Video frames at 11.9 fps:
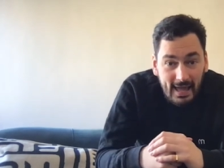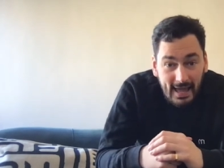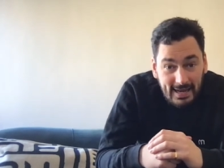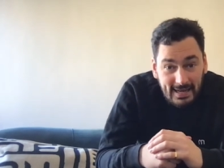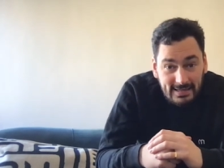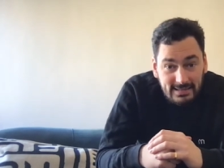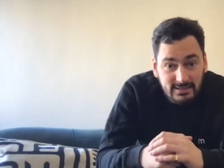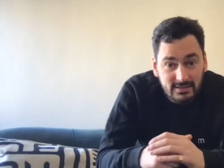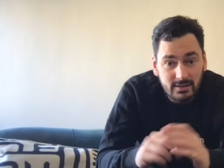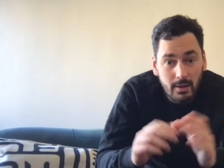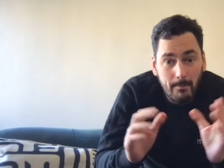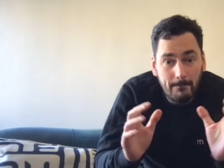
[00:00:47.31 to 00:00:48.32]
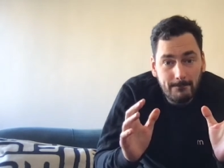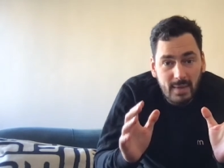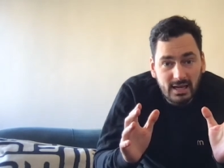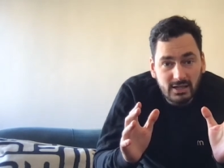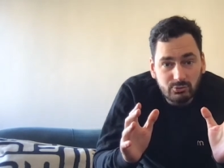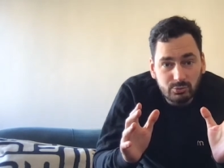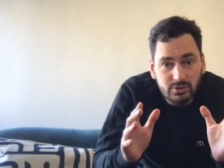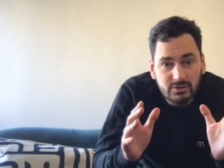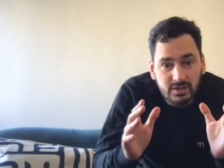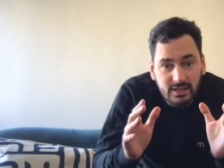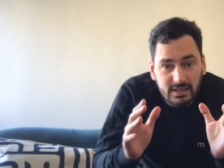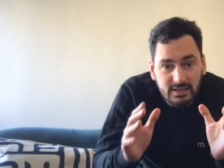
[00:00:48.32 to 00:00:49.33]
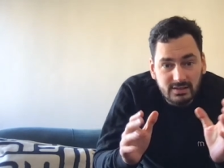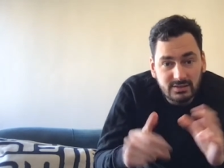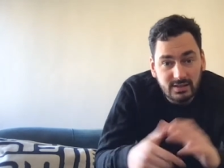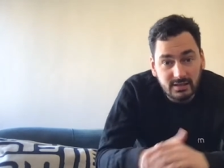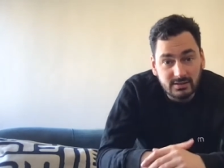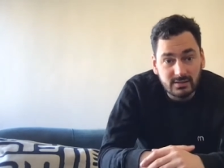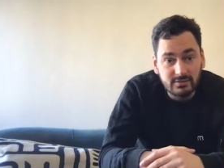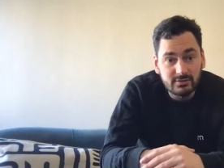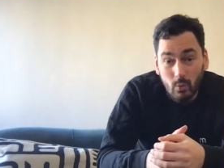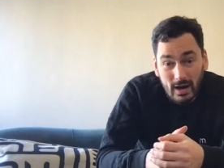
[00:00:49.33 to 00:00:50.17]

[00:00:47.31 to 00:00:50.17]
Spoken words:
and that is management incentives.